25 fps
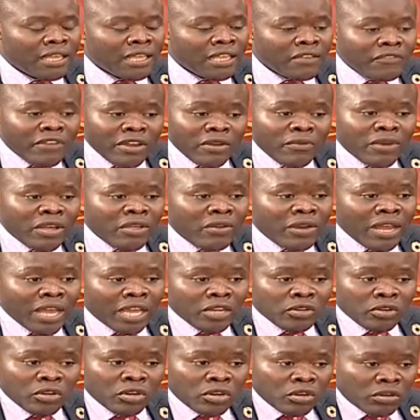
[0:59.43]
even whether you
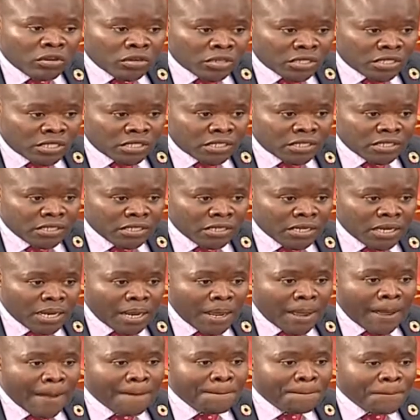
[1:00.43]
like it or not,
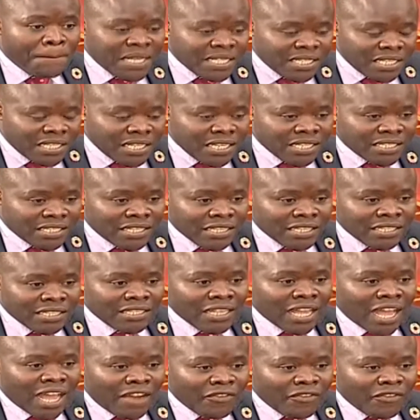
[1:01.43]
businesses